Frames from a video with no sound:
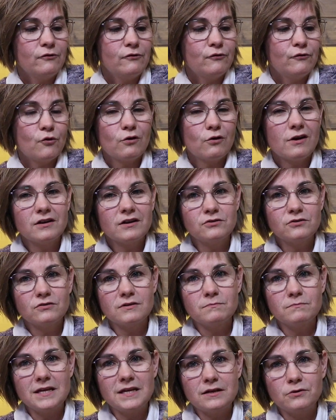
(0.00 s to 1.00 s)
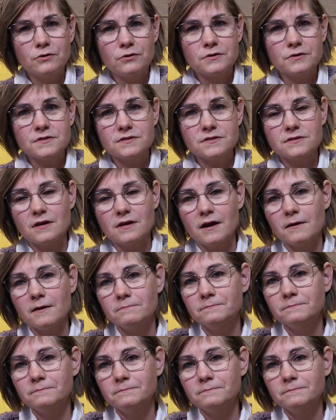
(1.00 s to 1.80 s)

400 meters stock